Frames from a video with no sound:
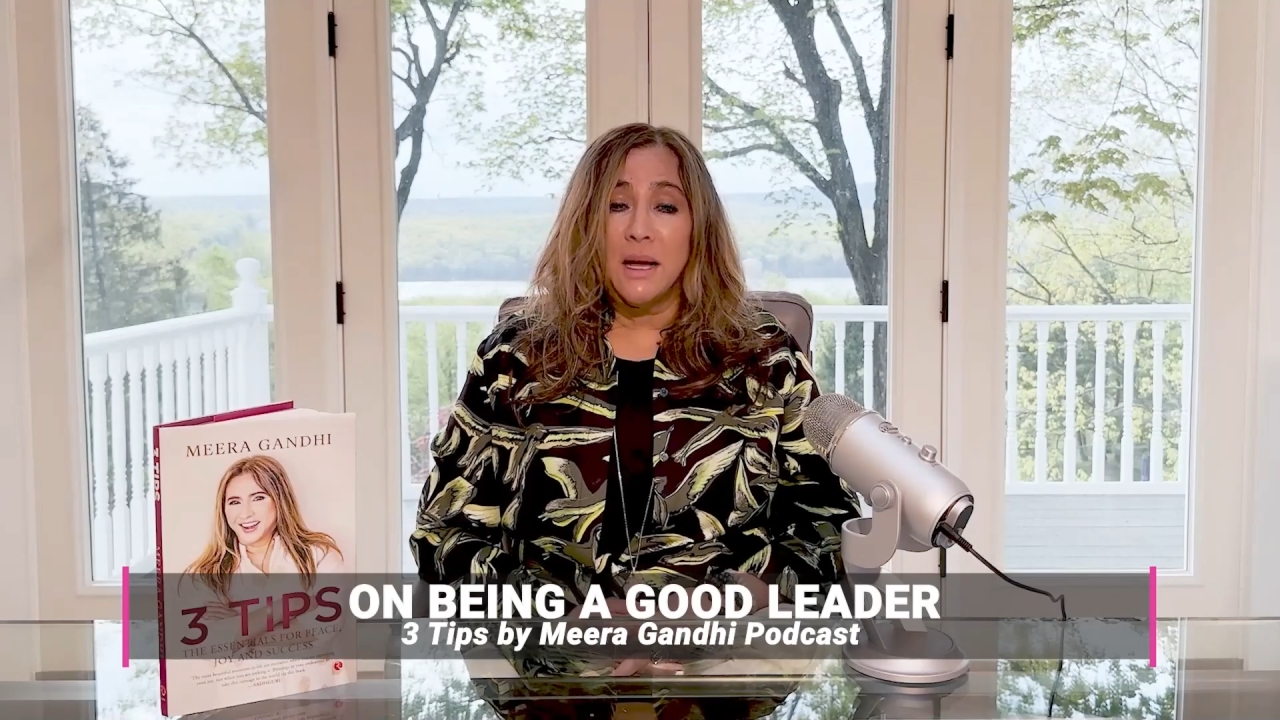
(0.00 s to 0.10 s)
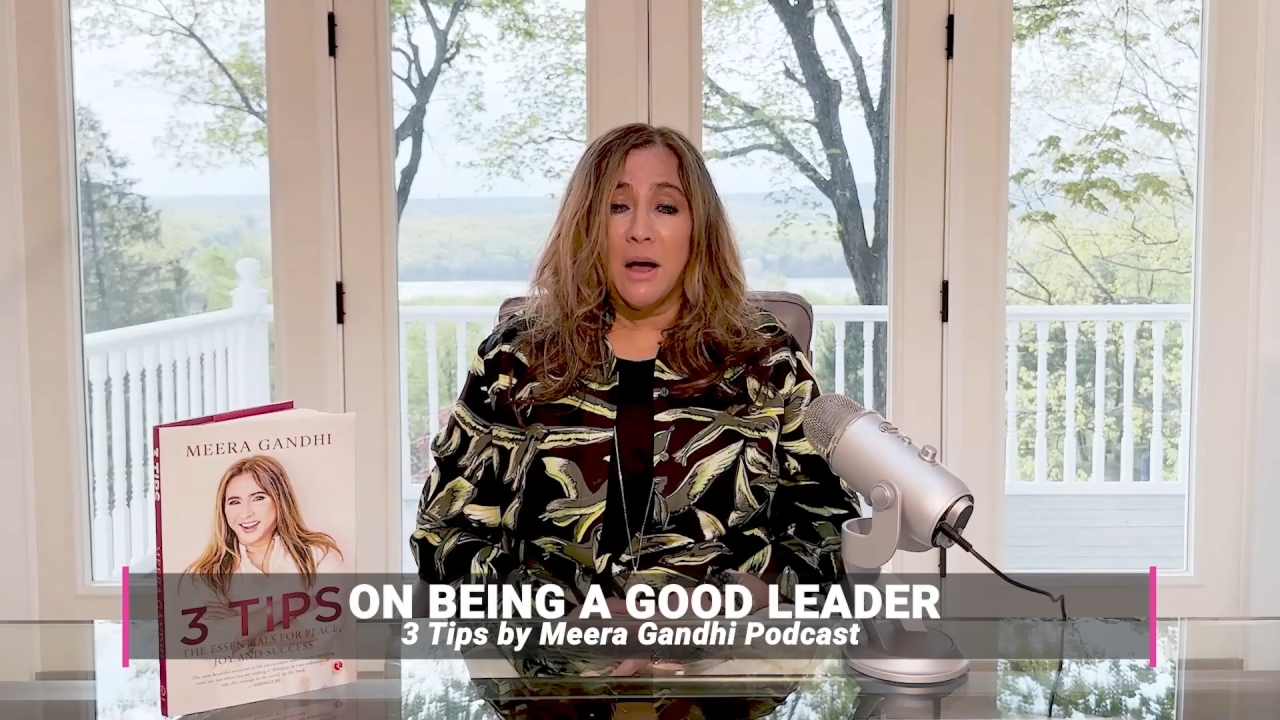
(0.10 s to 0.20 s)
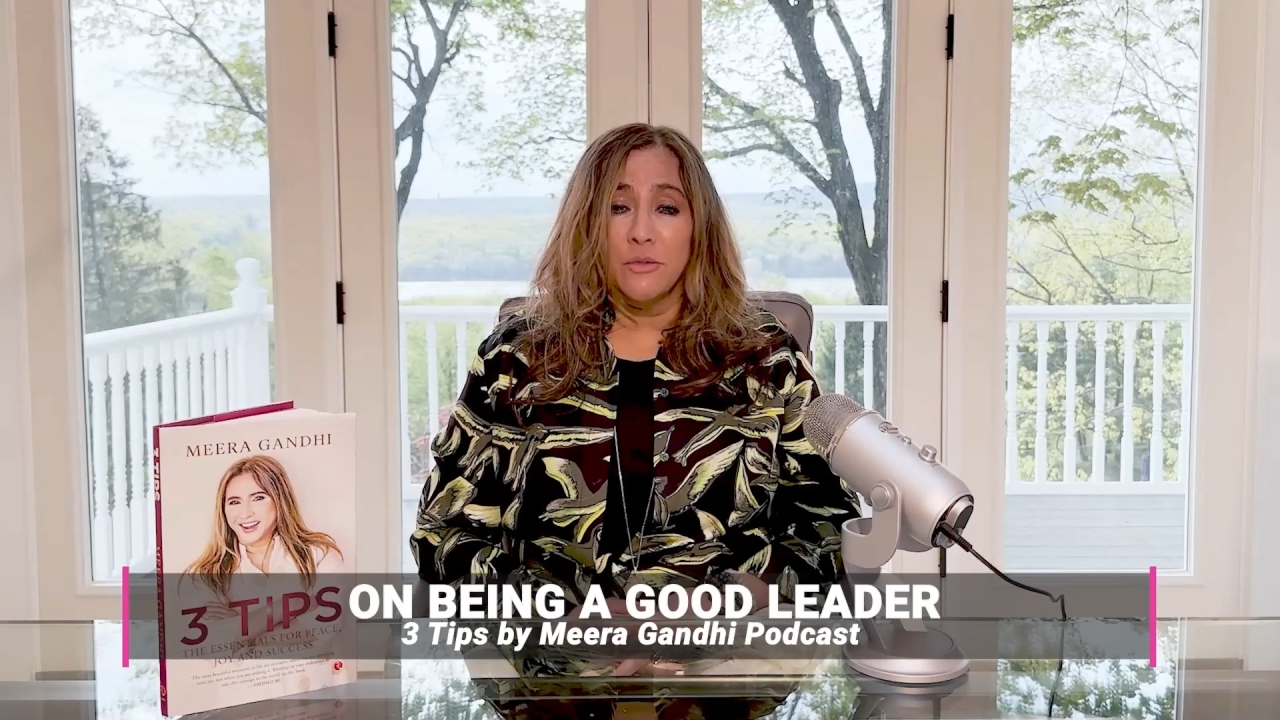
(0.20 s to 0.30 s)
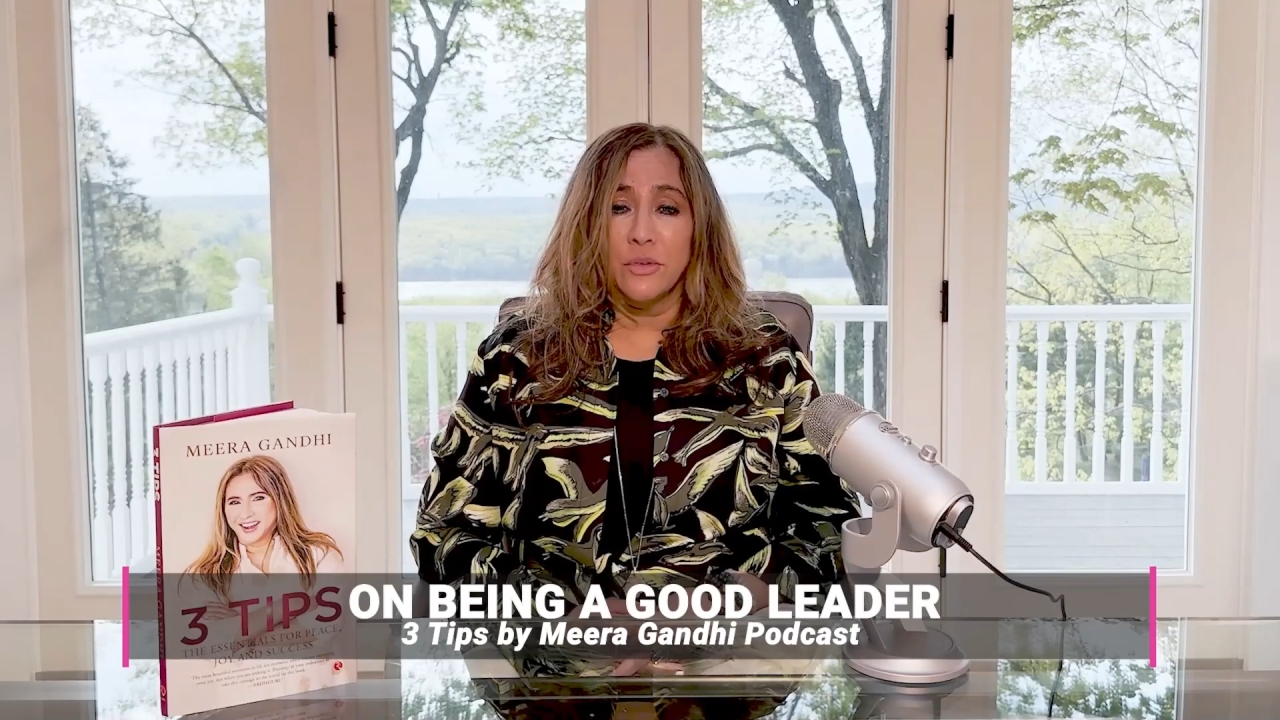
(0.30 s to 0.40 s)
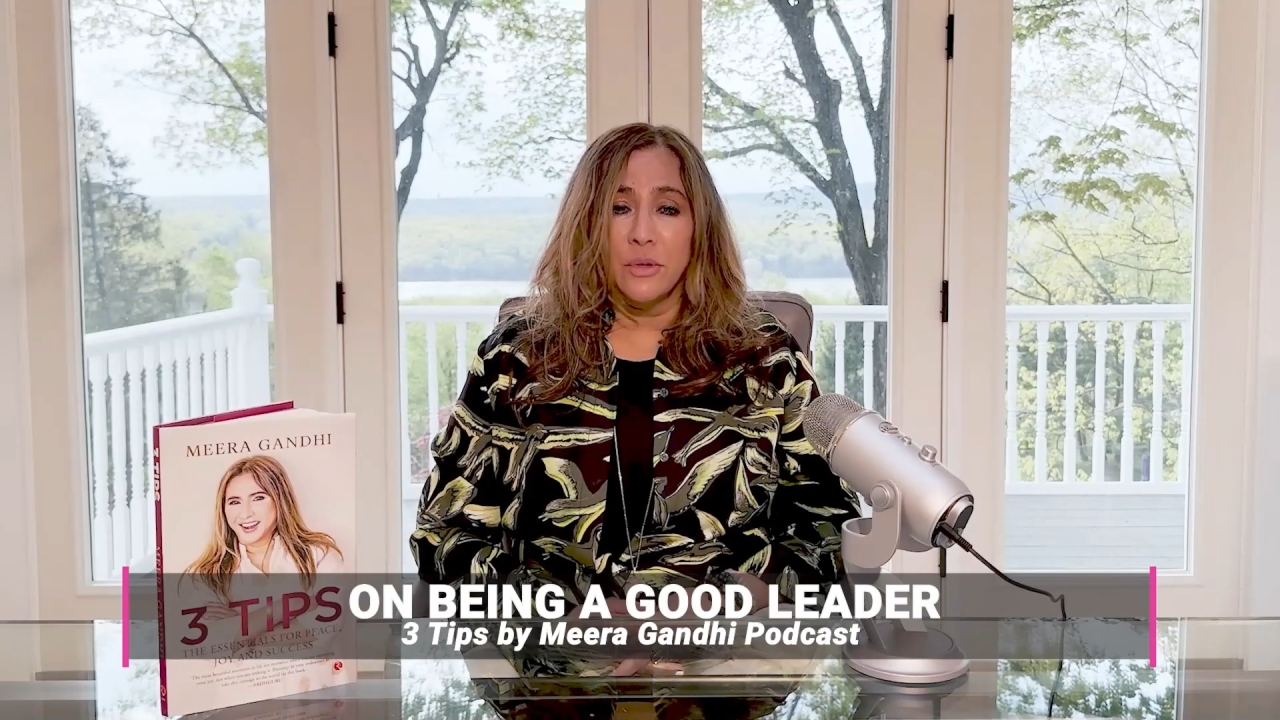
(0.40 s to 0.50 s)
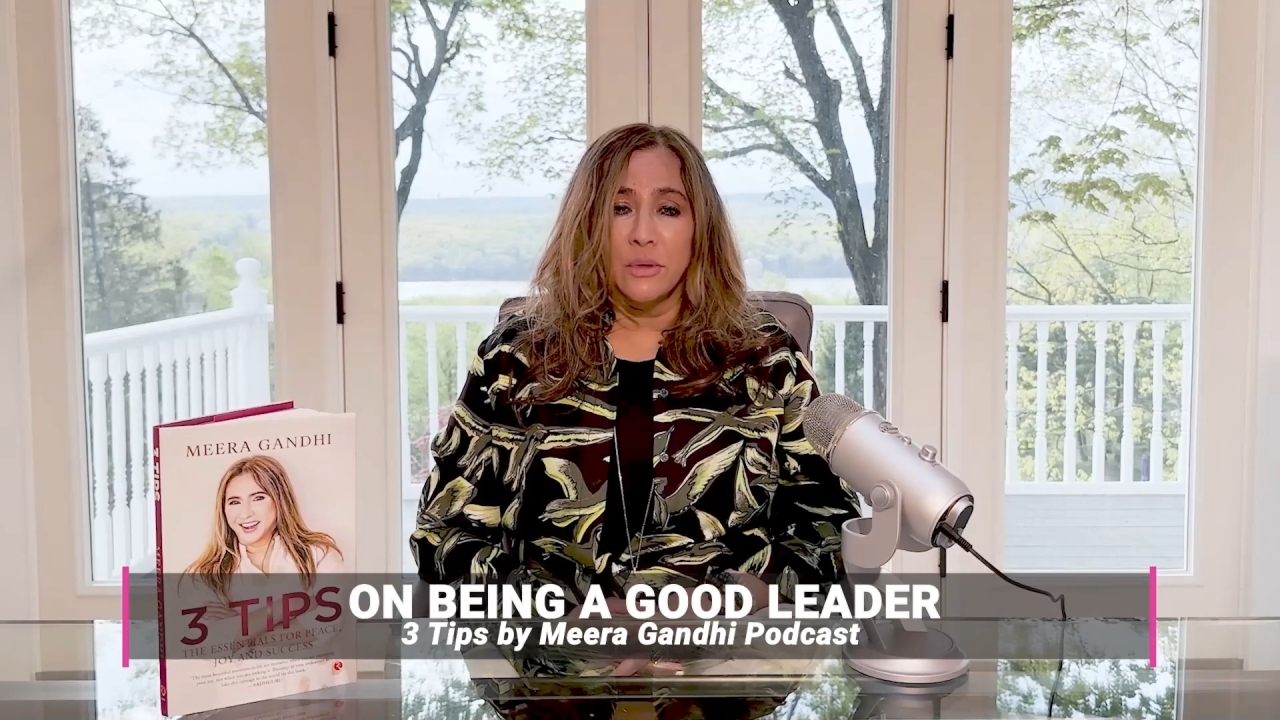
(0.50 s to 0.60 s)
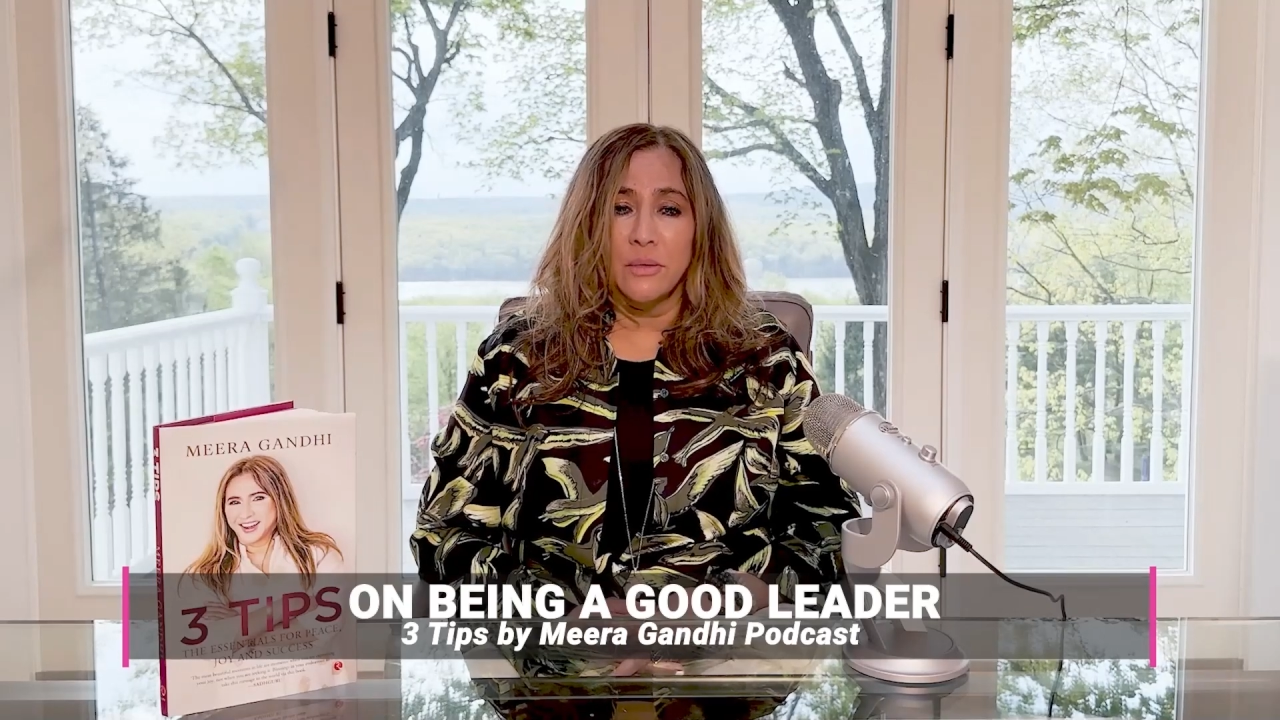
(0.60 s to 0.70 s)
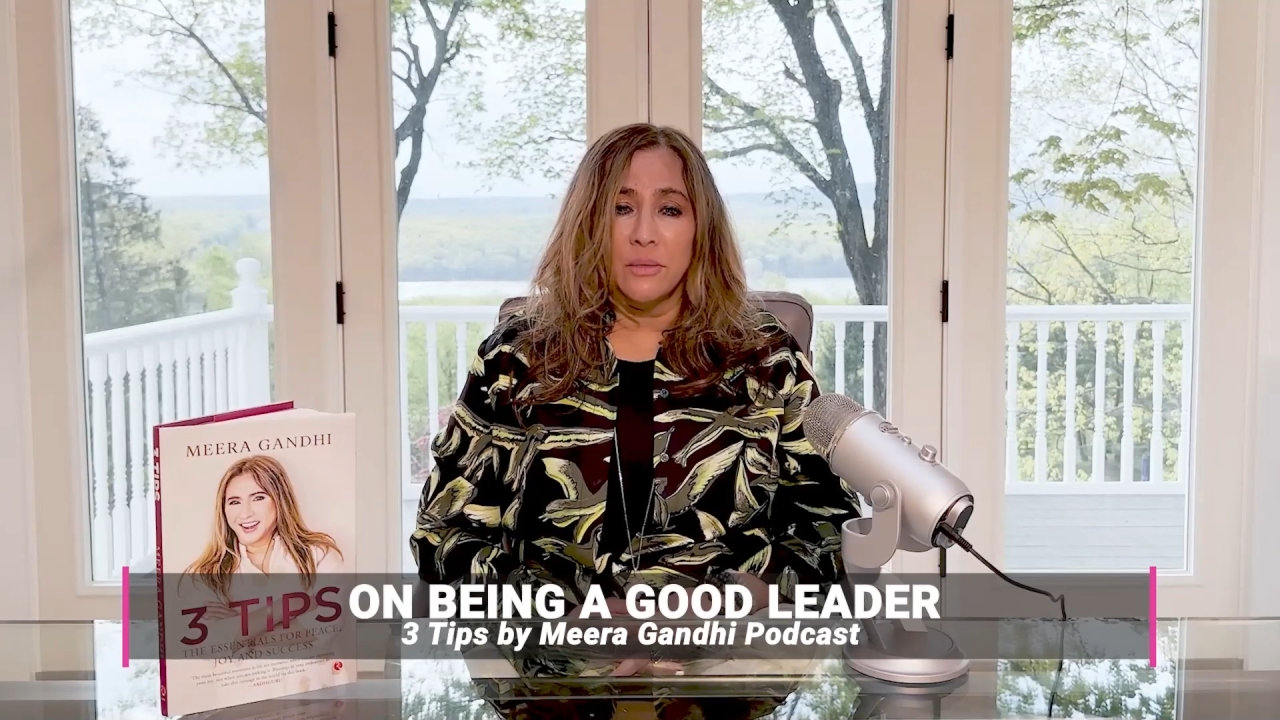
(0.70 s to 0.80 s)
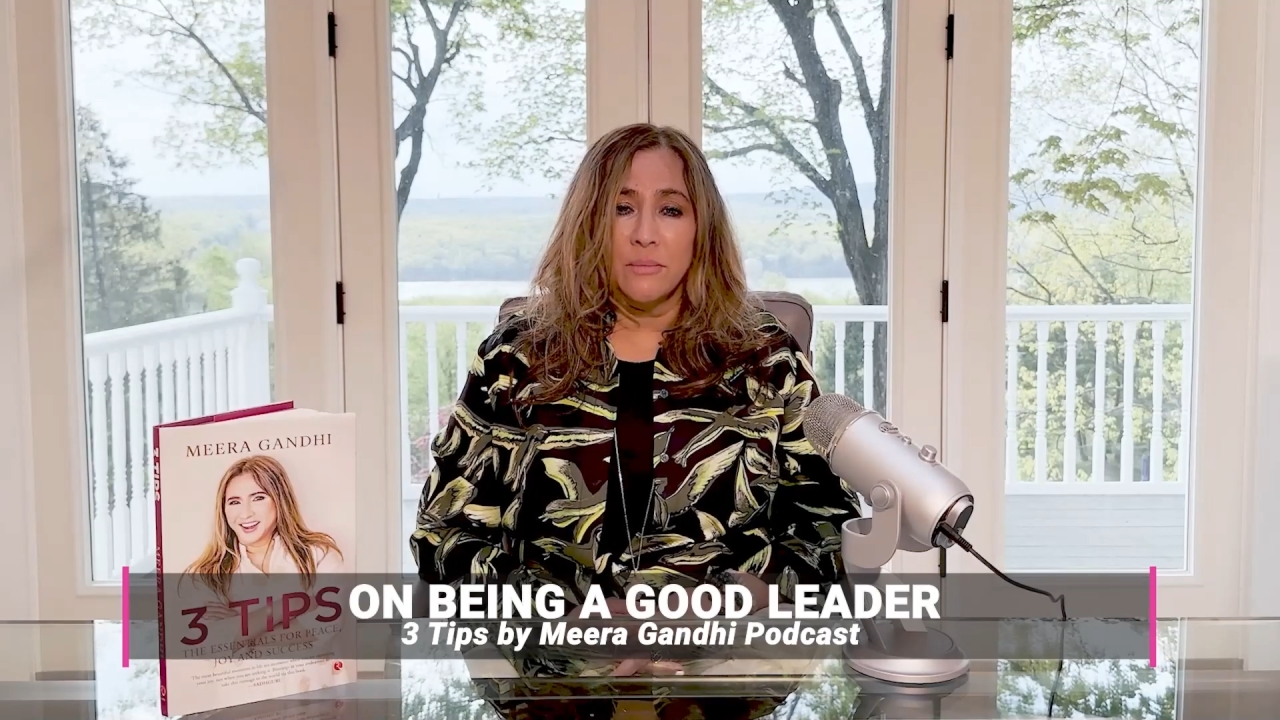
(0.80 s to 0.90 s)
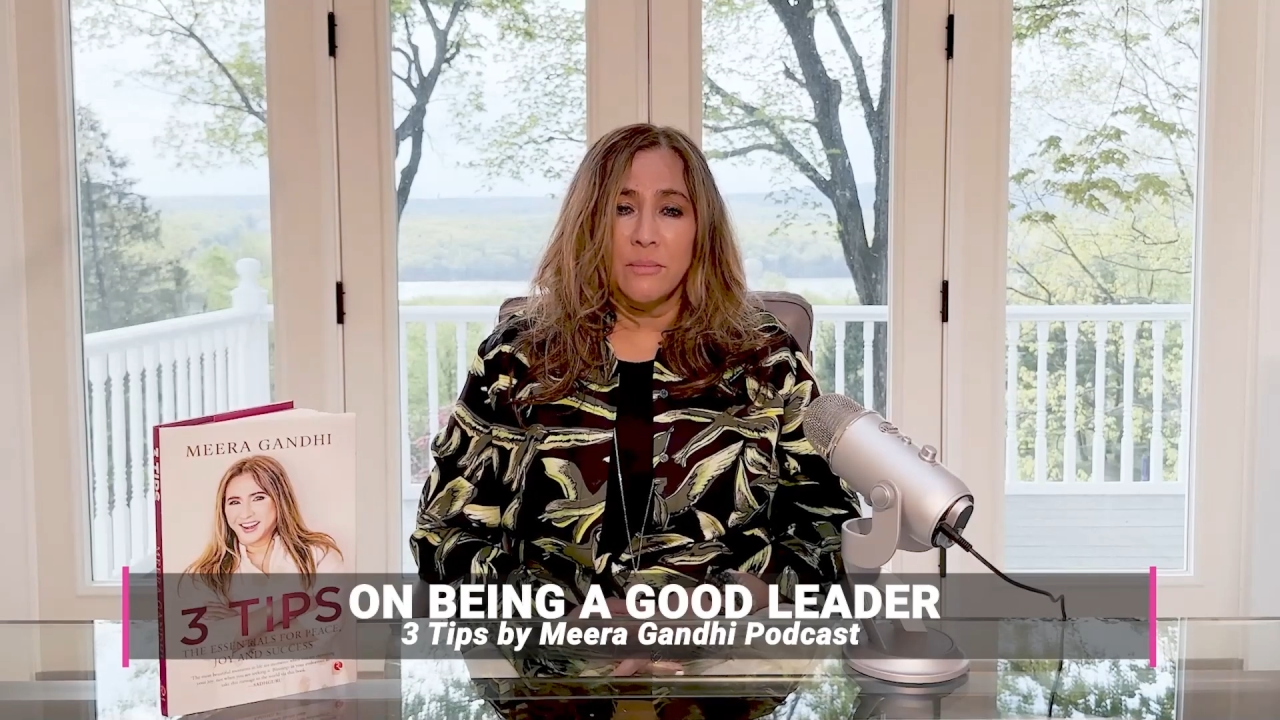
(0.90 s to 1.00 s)

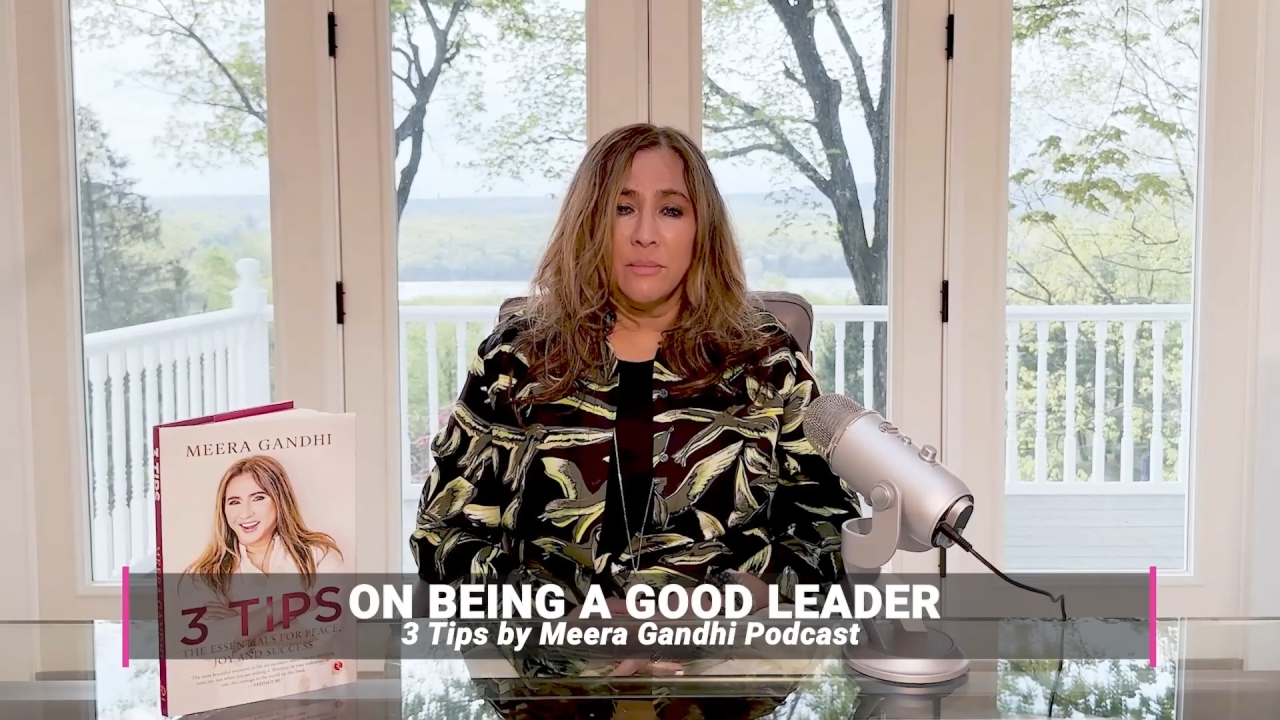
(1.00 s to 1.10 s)
councils.